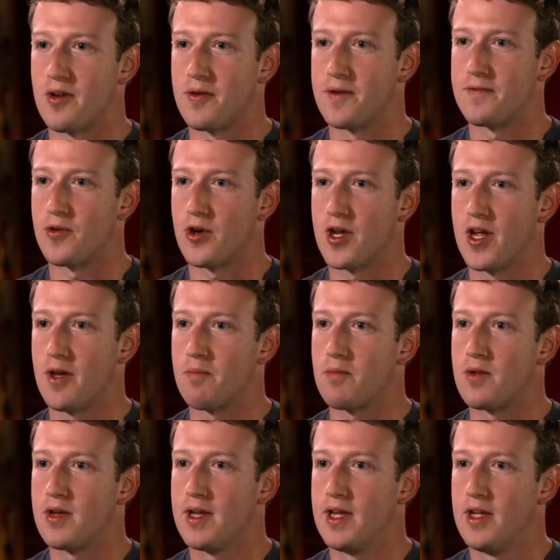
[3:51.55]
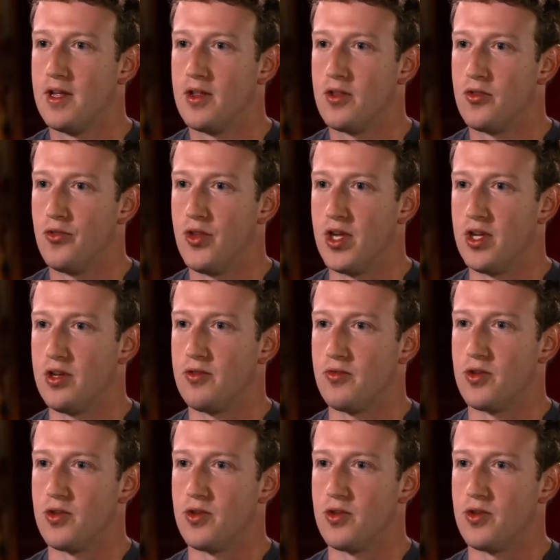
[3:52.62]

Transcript: I mean, for him, the